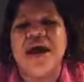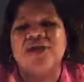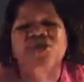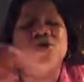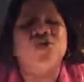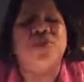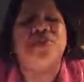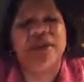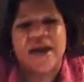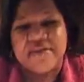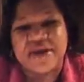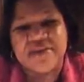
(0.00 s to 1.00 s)
And you will
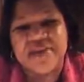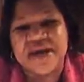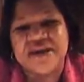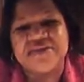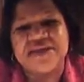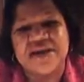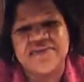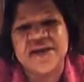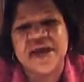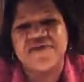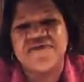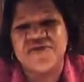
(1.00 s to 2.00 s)
be able to meet him
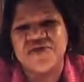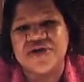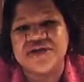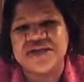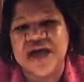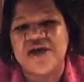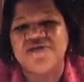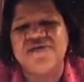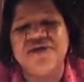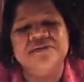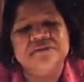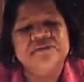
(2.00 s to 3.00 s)
someday for
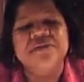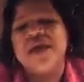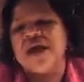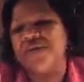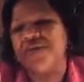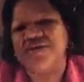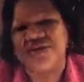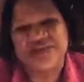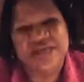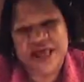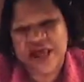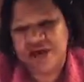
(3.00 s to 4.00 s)
yourself. And we
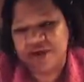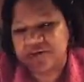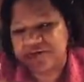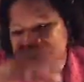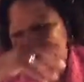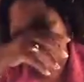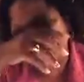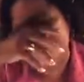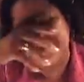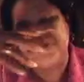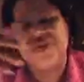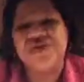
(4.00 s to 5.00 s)
just thank you.
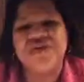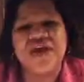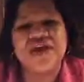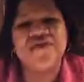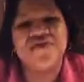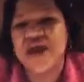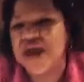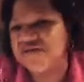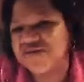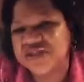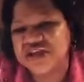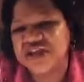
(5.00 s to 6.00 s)
We thank you for
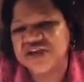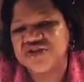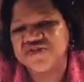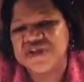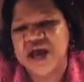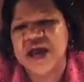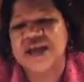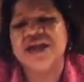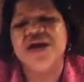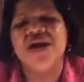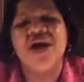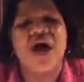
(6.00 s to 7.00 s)
everything that you've
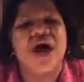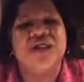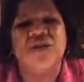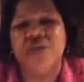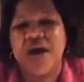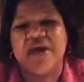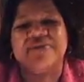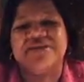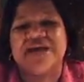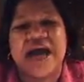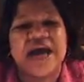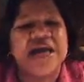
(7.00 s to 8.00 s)
done on the
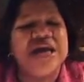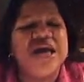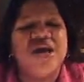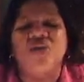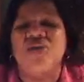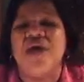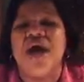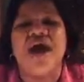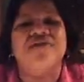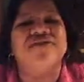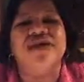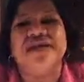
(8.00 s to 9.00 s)
website. We're
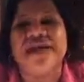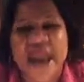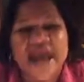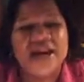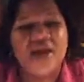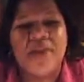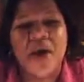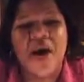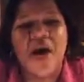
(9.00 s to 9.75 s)
having a gala